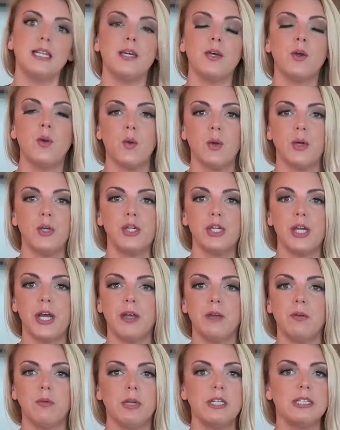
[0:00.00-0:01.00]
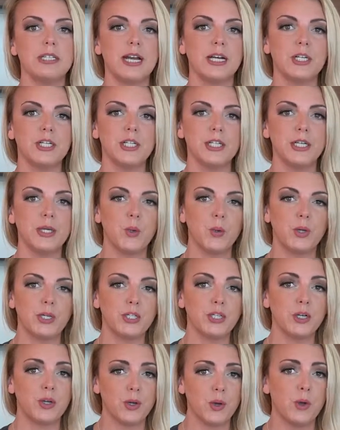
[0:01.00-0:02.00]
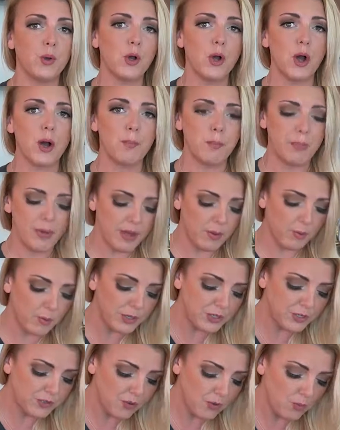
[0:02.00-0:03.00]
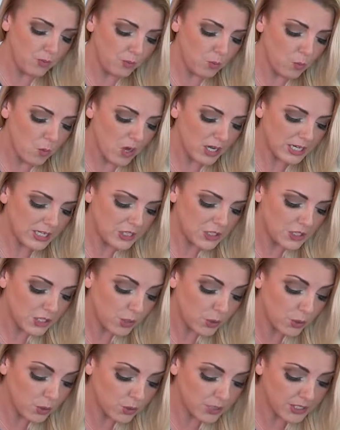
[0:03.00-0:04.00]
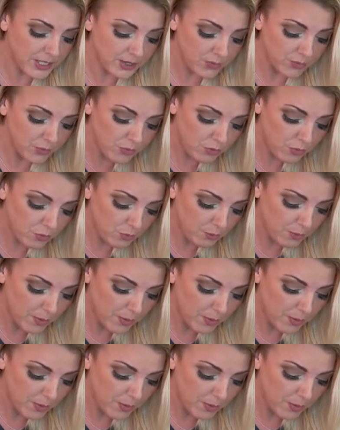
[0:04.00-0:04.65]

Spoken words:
the courgette is actually going to cook up and we don't want it to cook down too